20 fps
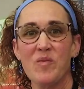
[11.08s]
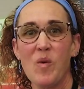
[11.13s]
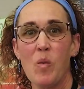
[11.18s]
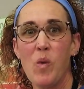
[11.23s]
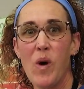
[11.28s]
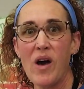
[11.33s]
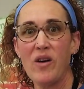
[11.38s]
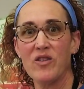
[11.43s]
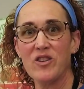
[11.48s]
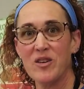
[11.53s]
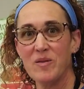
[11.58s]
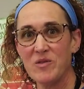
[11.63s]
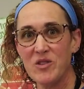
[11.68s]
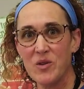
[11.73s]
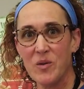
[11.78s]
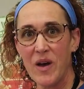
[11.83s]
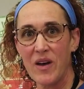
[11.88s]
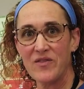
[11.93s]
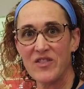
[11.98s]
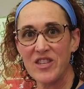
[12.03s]
welcome
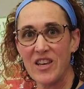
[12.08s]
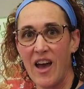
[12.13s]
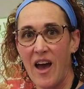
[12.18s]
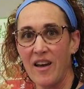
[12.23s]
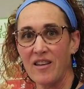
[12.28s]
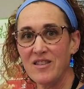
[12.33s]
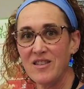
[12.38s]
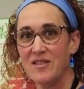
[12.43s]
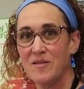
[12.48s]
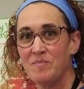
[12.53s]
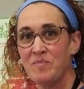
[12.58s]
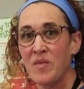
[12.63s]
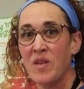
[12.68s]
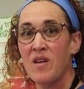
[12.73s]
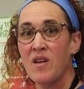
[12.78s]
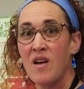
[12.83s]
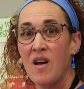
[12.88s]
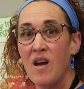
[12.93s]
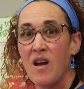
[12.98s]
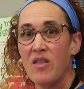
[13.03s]
to FCS.
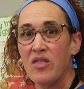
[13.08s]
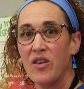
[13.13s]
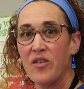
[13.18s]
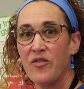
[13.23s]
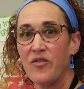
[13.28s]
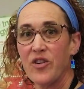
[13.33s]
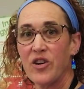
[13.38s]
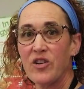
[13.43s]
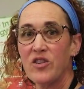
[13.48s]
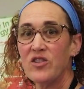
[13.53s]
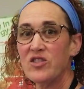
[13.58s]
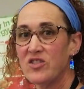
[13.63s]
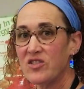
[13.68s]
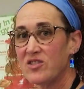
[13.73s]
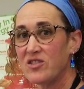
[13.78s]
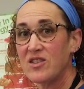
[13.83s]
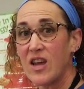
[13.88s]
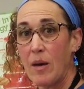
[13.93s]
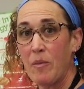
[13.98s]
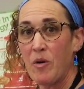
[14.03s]
The
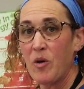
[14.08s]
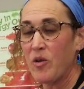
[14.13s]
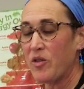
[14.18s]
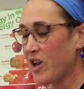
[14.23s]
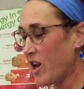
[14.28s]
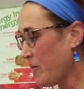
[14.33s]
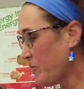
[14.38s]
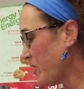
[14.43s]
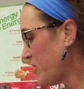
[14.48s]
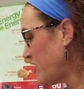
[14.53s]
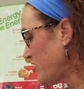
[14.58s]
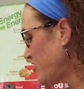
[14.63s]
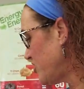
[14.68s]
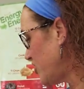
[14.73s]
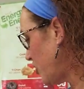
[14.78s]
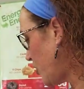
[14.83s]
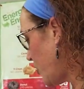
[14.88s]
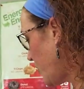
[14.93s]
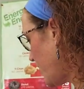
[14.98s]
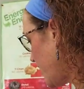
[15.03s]
first demo that I'm going to
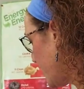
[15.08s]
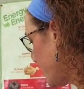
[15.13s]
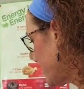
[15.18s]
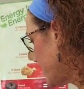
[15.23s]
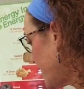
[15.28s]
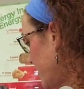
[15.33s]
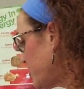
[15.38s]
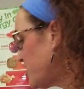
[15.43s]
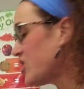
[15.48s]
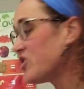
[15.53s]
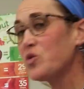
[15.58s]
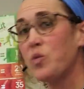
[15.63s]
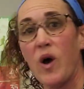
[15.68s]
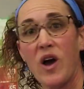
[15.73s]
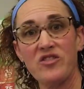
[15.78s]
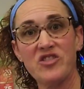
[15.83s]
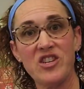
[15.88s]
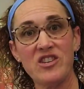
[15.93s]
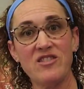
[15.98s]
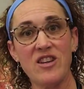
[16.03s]
do is a
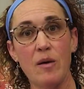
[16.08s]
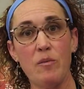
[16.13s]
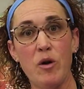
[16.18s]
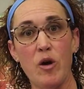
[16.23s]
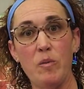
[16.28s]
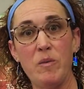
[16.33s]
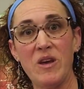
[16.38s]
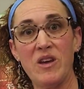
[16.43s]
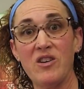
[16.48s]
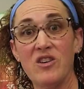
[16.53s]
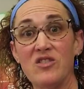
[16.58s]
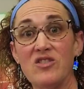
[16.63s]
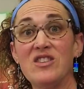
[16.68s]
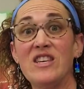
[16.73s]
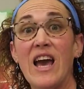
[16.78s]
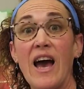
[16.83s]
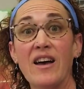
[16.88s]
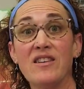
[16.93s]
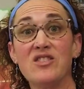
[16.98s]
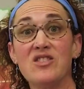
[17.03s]
dishwashing demo because
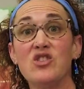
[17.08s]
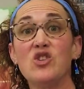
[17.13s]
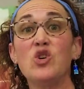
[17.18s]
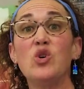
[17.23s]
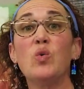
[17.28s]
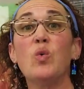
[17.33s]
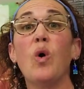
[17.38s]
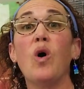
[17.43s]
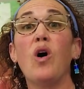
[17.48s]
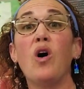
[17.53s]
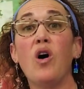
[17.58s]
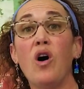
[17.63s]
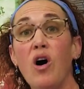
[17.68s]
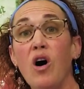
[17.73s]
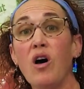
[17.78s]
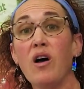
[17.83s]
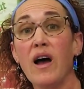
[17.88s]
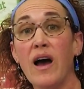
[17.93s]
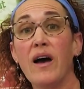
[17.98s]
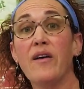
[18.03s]
yes, you
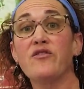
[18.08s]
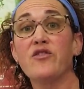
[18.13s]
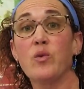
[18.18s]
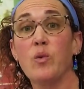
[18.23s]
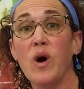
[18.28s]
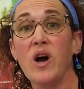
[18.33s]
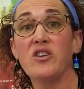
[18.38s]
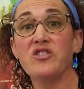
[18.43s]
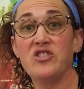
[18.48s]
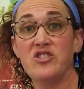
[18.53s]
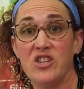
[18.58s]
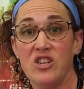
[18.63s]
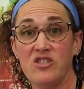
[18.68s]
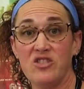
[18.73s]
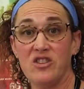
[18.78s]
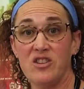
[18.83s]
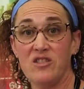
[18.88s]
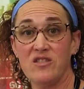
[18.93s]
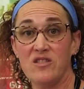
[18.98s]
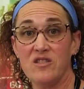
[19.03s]
all have to wash
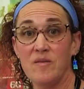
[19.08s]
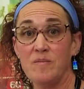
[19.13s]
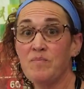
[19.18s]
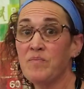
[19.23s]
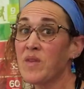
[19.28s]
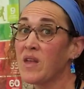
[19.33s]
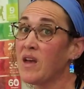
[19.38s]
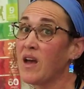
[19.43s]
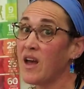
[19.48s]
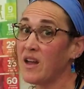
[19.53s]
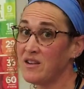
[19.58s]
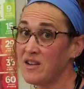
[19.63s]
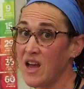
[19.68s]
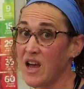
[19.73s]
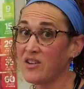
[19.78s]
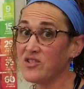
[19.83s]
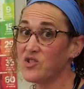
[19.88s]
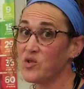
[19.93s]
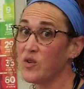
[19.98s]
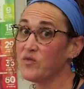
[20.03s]
dishes. And
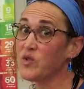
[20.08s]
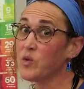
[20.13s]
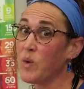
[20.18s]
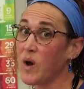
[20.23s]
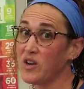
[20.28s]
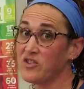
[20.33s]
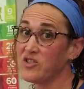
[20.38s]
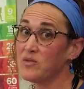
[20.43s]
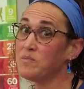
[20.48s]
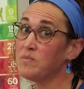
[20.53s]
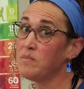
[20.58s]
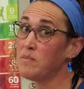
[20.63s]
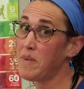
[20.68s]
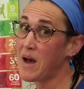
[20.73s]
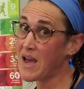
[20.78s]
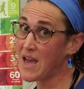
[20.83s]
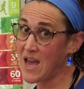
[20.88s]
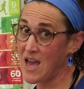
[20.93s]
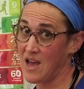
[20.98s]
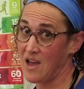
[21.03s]
yes, you have to wash them
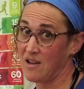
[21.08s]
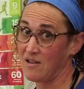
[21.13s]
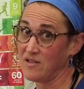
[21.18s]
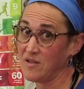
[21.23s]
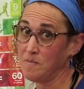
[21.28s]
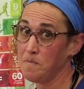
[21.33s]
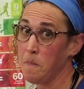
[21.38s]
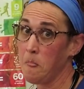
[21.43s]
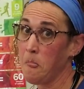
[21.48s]
by hand.